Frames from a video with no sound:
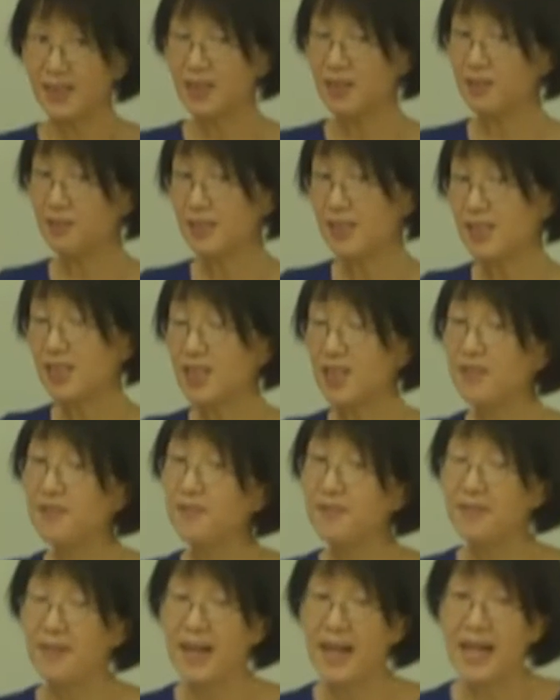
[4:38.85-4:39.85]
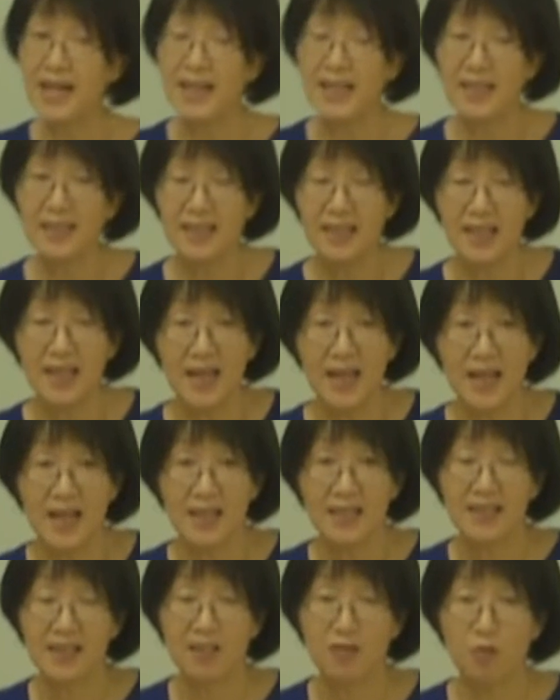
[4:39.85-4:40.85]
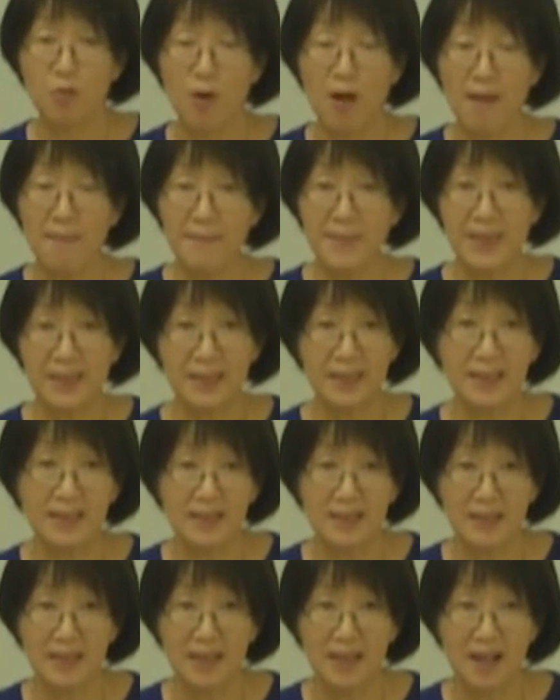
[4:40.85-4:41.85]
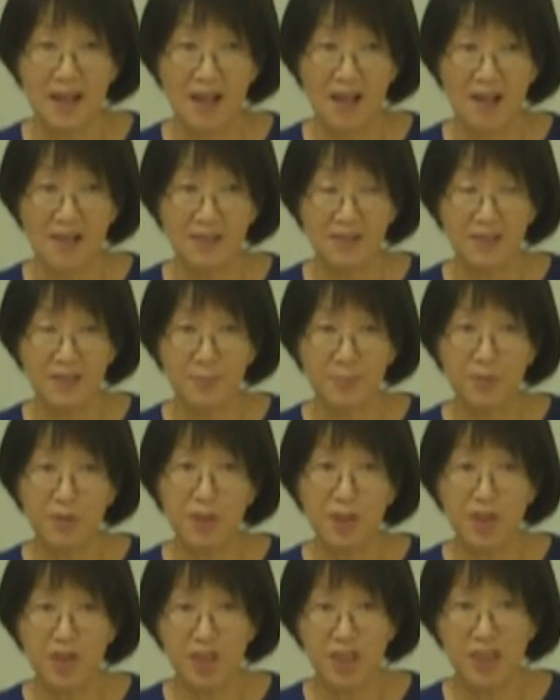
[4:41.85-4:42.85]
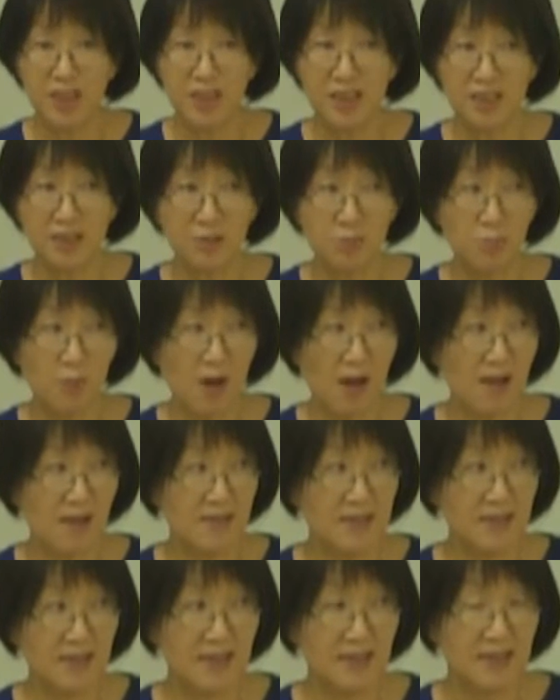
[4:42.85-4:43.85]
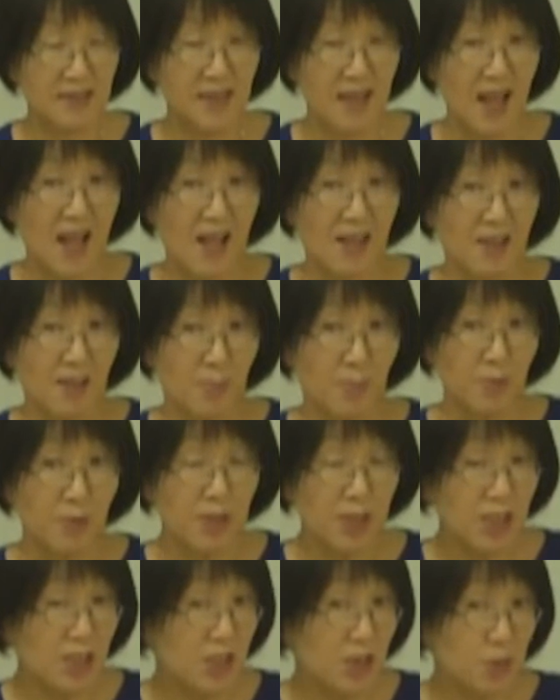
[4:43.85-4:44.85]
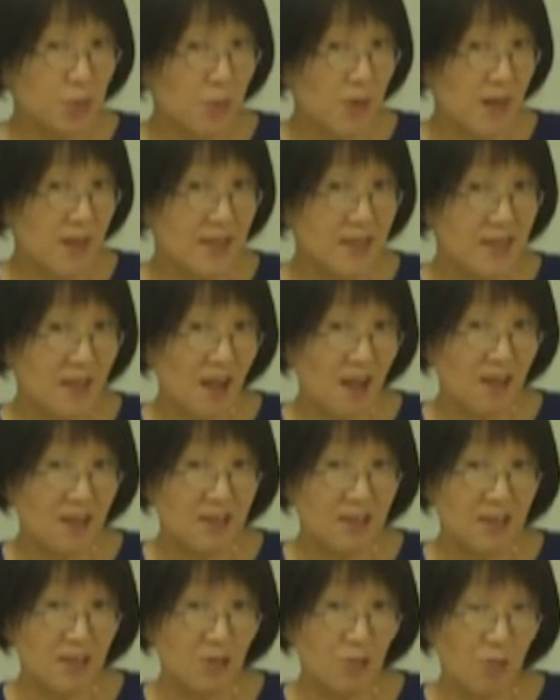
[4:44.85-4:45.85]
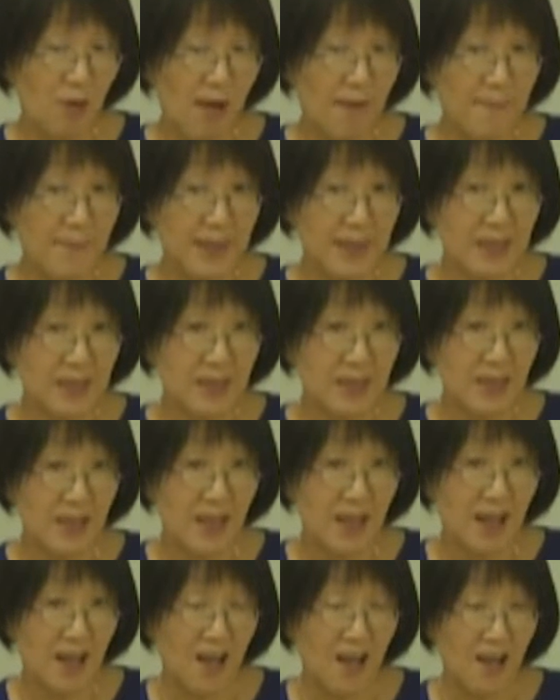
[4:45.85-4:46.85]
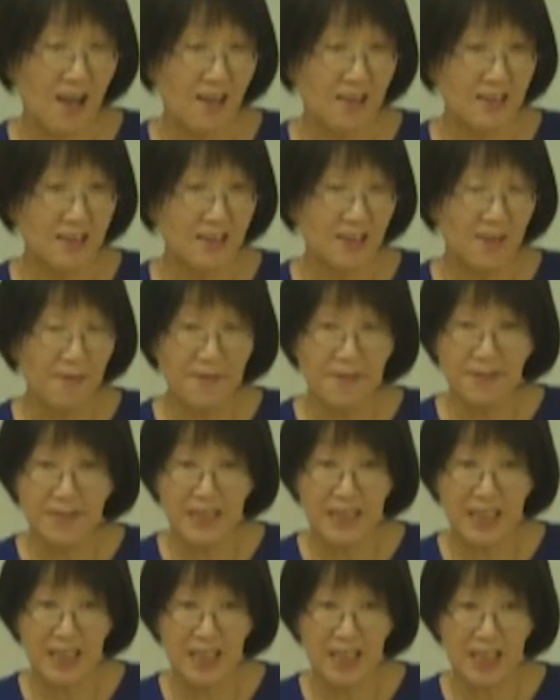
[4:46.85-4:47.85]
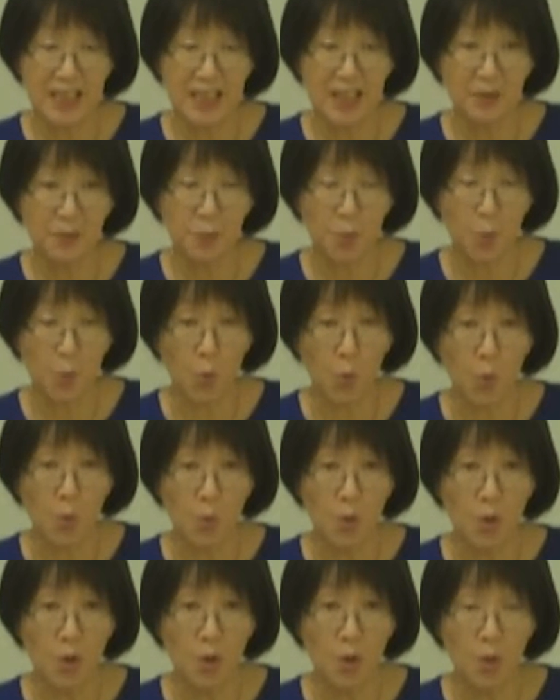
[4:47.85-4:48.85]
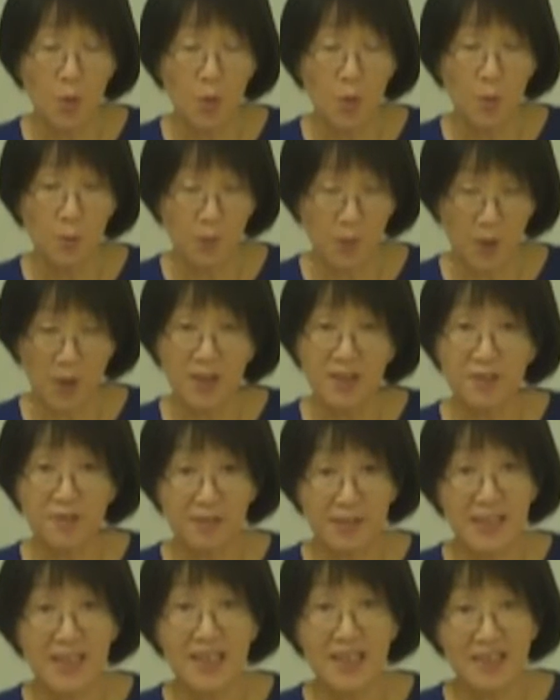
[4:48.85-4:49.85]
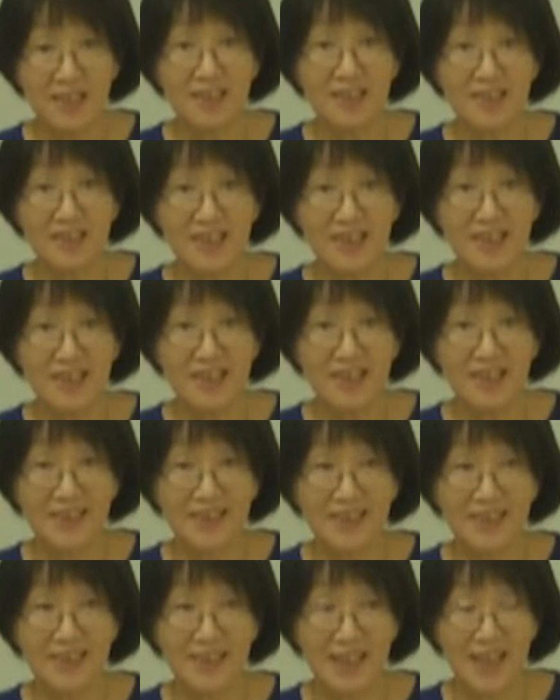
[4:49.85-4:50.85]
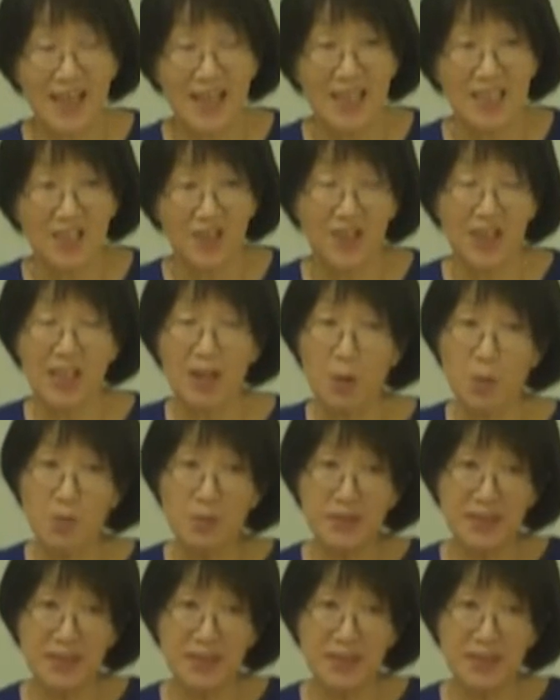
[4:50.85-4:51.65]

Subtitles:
interesting to find that Roman, the British was under Roman sovereignty for 400 years. So it all